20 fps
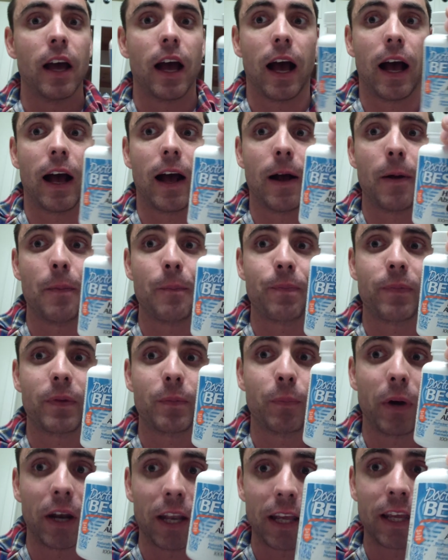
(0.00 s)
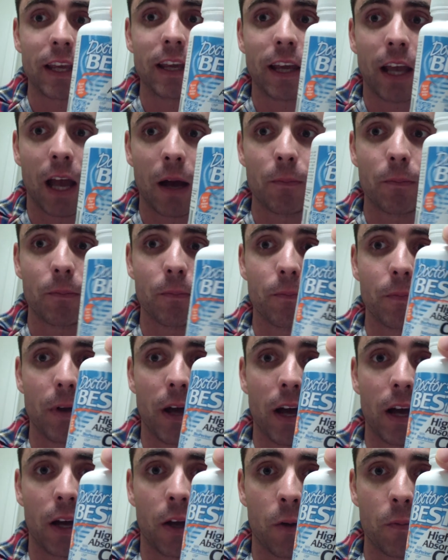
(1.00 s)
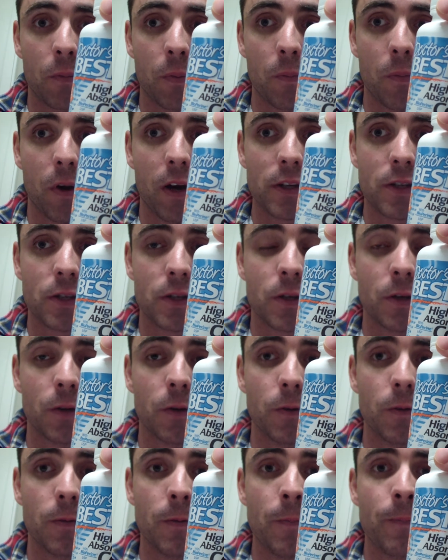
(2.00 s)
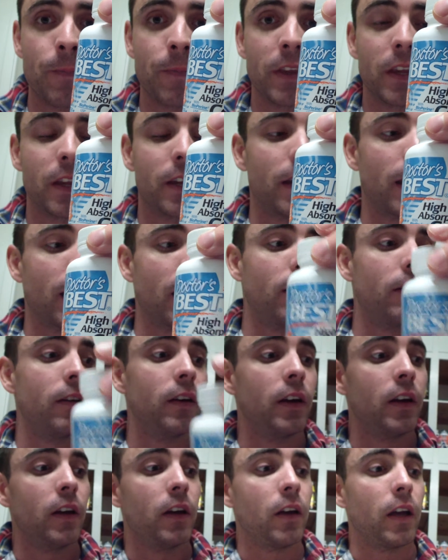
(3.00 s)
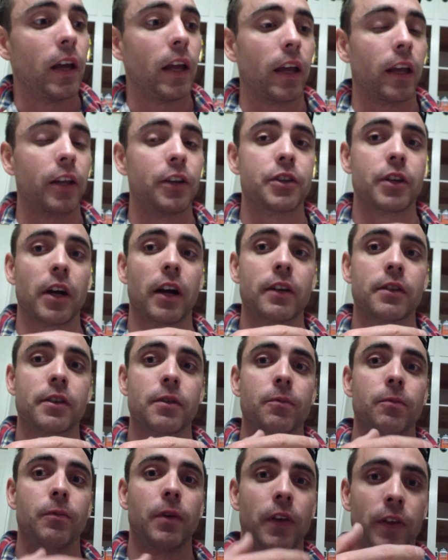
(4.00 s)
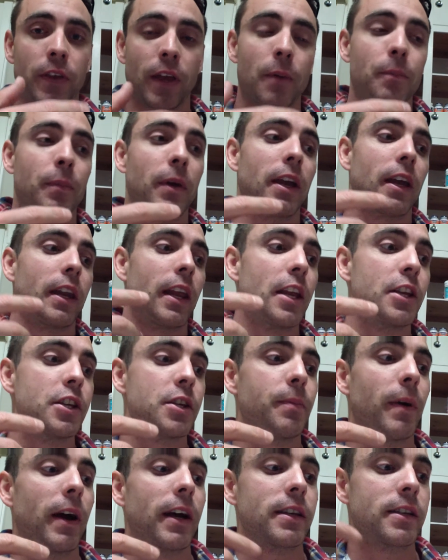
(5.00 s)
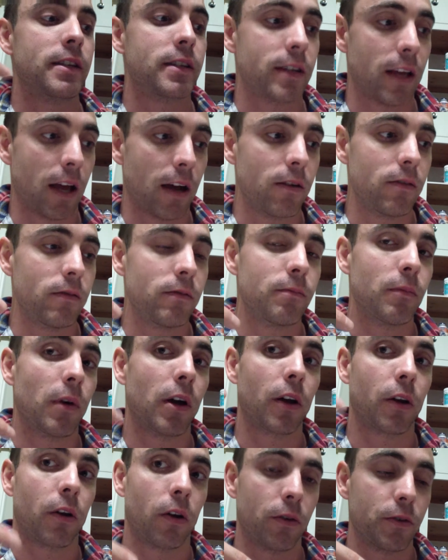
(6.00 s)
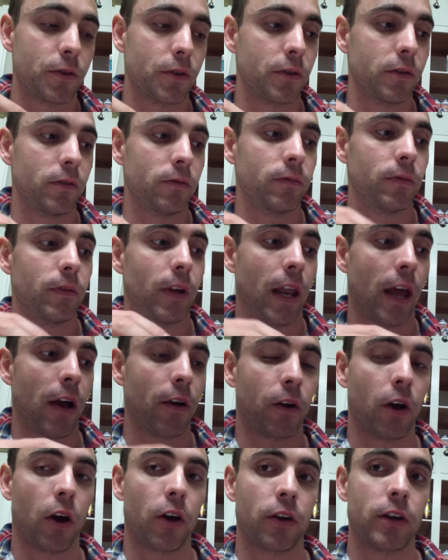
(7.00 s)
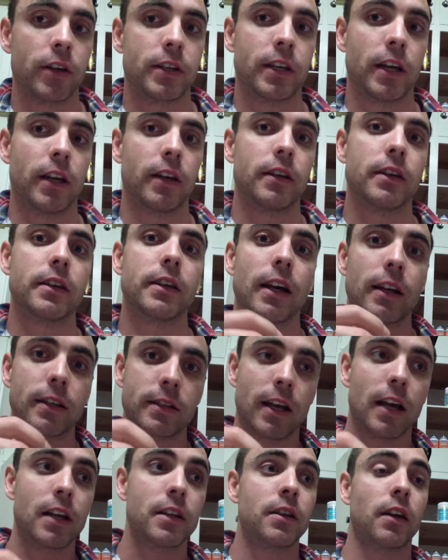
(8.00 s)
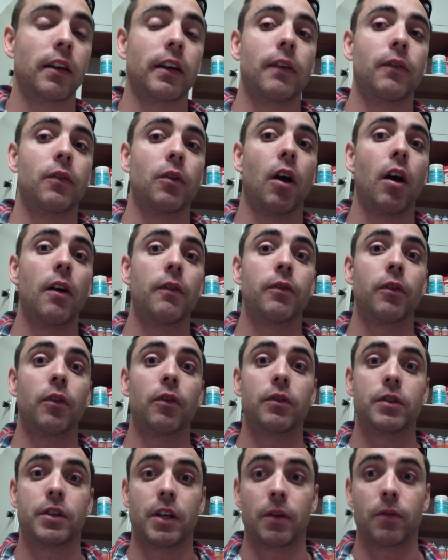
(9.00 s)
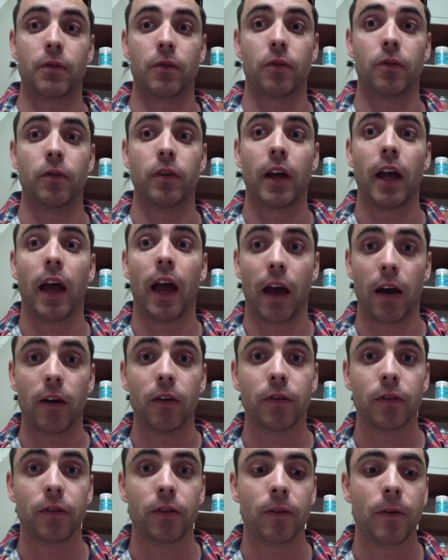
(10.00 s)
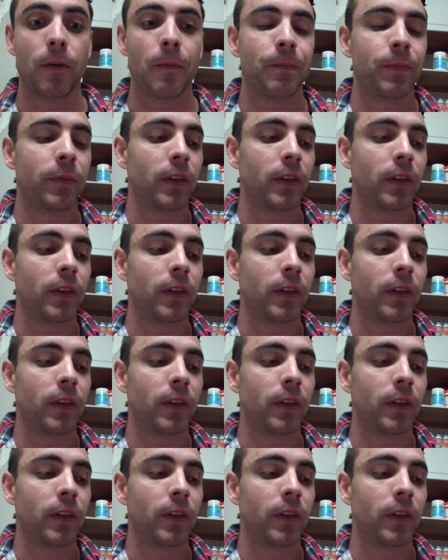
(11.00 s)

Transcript: But it can come compromised too. Now, in conjunction with that being an energy-based cell, mitochondrial, and how CoQ10 does that, so it can give you overall general health.